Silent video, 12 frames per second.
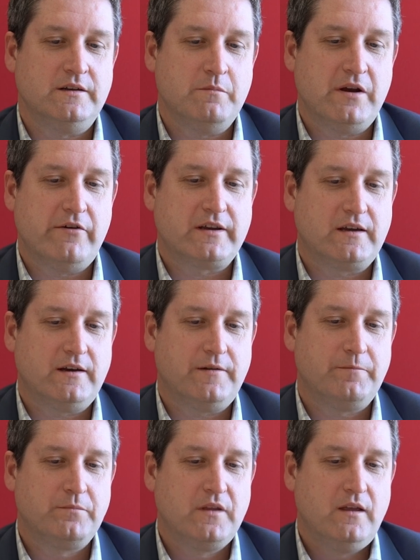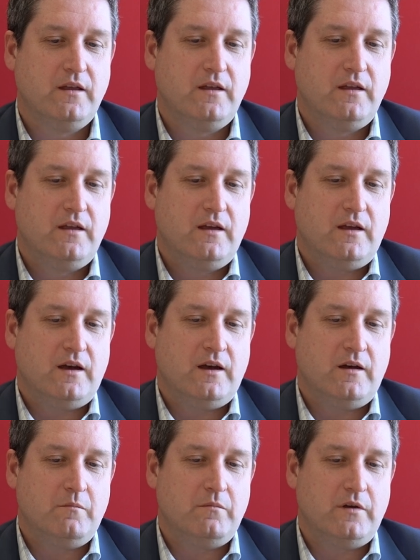America,
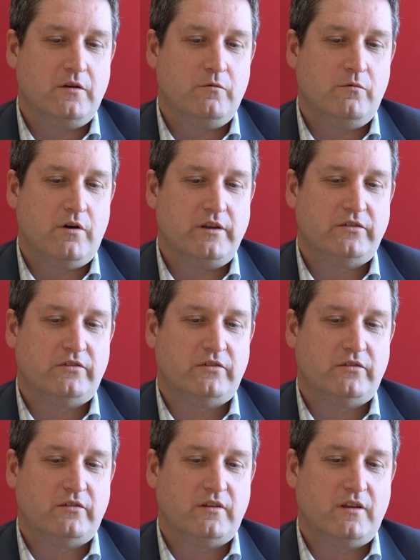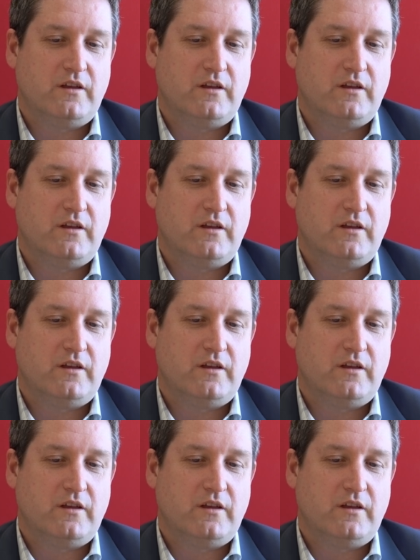who writes